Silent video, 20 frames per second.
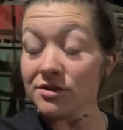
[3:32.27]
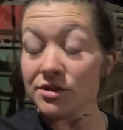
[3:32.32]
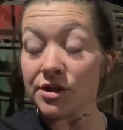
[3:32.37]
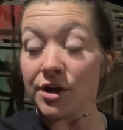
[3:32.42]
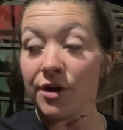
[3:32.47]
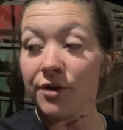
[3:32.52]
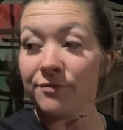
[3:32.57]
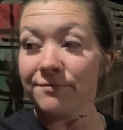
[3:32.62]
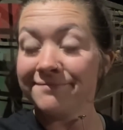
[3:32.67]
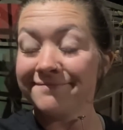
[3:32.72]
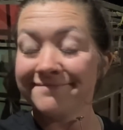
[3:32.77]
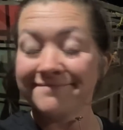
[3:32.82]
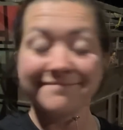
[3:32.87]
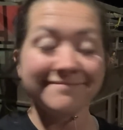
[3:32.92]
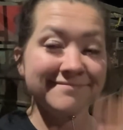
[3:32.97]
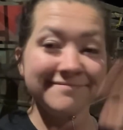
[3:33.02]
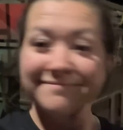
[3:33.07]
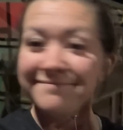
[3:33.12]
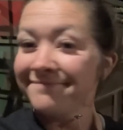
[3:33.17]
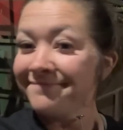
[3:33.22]
So
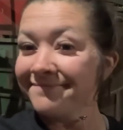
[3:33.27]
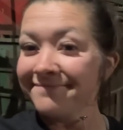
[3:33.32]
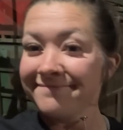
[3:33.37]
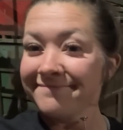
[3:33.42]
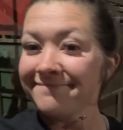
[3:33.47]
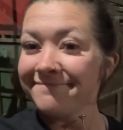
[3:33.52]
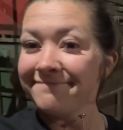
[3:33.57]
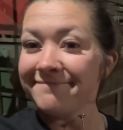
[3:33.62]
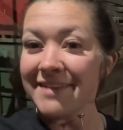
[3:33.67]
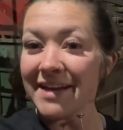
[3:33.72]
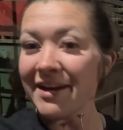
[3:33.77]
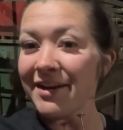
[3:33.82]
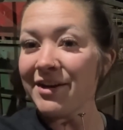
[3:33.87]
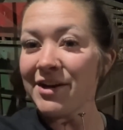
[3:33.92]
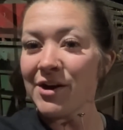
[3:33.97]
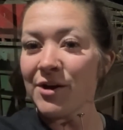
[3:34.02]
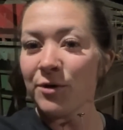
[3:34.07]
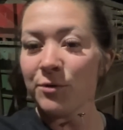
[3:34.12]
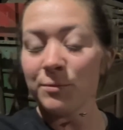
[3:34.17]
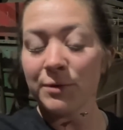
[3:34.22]
now you
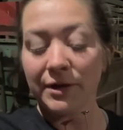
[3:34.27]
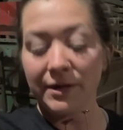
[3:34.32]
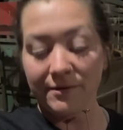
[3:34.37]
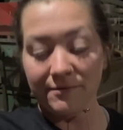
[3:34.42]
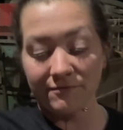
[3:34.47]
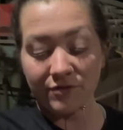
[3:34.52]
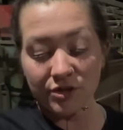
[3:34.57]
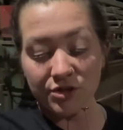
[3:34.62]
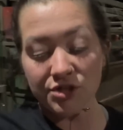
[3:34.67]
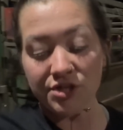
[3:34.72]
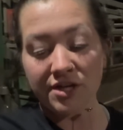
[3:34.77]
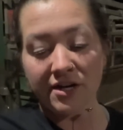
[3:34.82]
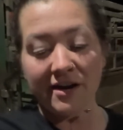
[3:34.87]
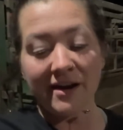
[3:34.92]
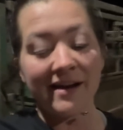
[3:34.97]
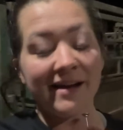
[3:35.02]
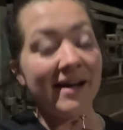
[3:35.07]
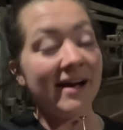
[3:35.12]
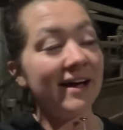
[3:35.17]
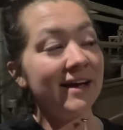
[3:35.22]
know, but first year
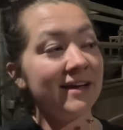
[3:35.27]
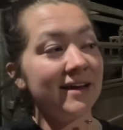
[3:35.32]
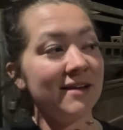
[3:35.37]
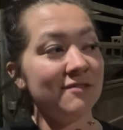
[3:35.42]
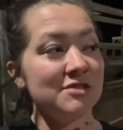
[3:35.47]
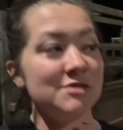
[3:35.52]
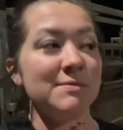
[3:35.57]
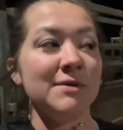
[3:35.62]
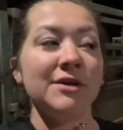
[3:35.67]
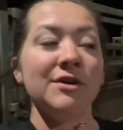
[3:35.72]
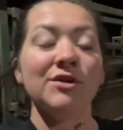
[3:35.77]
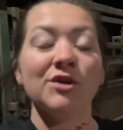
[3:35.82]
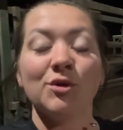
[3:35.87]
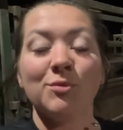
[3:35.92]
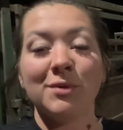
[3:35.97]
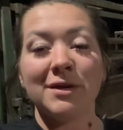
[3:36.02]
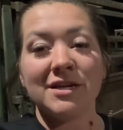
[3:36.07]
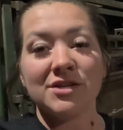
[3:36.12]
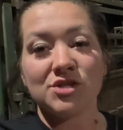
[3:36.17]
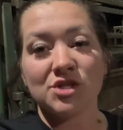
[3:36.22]
AI, and it was a big
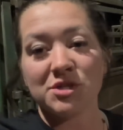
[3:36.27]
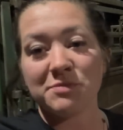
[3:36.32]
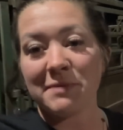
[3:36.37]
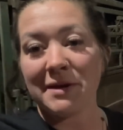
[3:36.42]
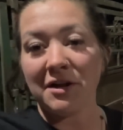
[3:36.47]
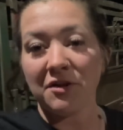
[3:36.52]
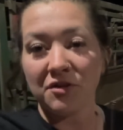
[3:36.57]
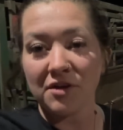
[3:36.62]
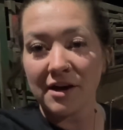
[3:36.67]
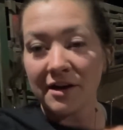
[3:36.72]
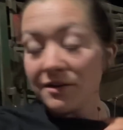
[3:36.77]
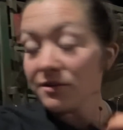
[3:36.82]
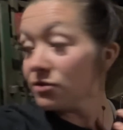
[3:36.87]
group, and it's just been a lot.